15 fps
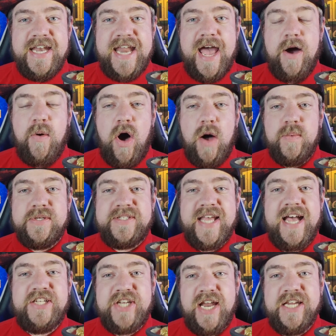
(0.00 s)
Now, I was
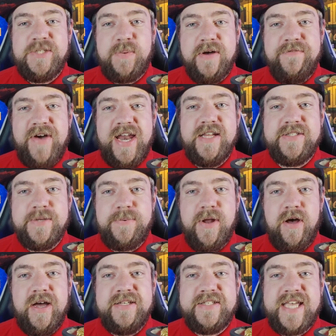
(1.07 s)
set a challenge by Valiant
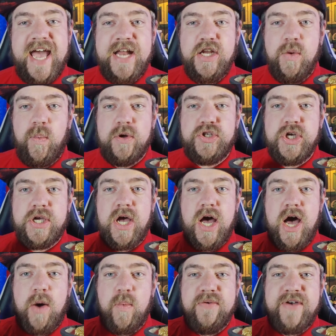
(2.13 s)
Supplies. Can you wash a
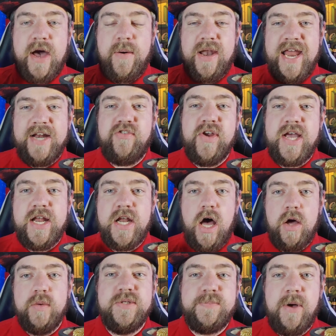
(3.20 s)
car without electric and
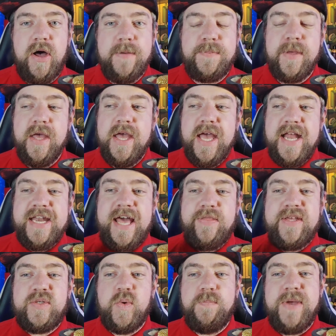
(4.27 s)
hose pipe? Now,
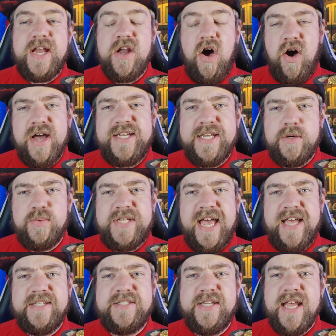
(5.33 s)
this would be an ideal
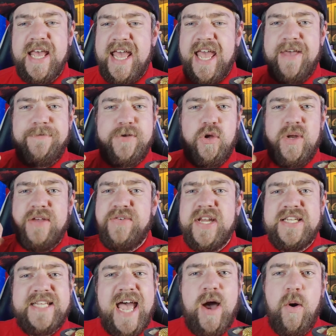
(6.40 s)
test if you live in
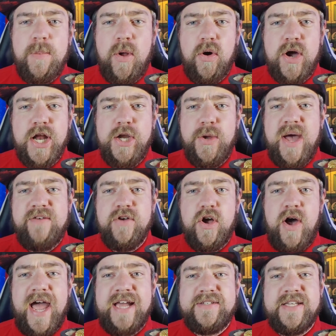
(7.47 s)
a tower block and you haven't
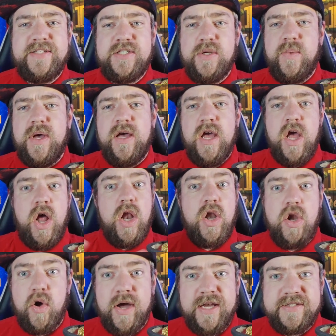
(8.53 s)
got access to a
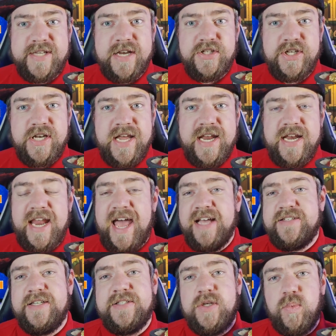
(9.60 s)
long extension lead and
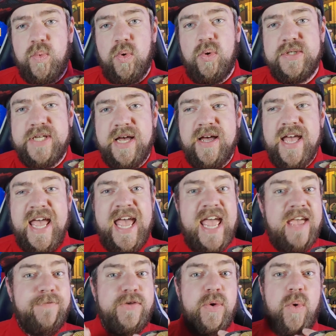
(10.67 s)
access to water.
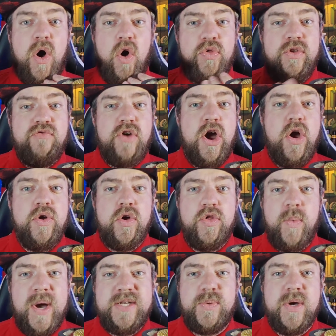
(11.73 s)
If you were on the road on
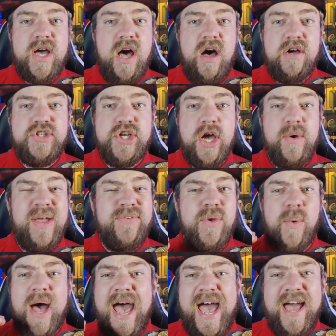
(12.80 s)
the way to a car show, if
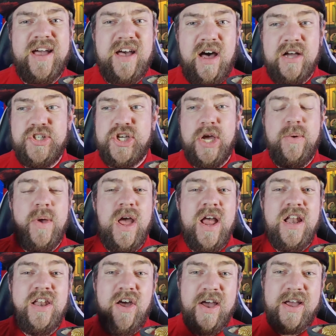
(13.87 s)
you were at a car show,
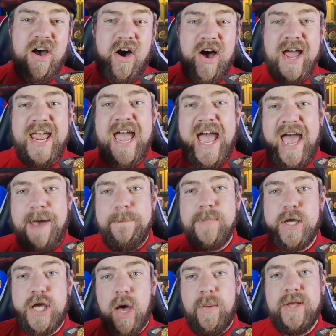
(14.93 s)
like I
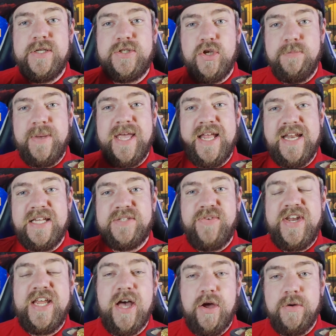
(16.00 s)
am going to be in this
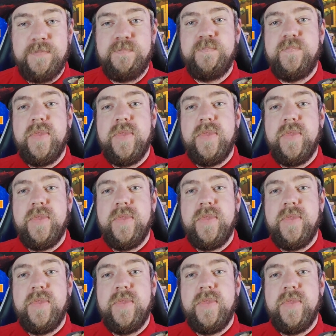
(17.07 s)
video.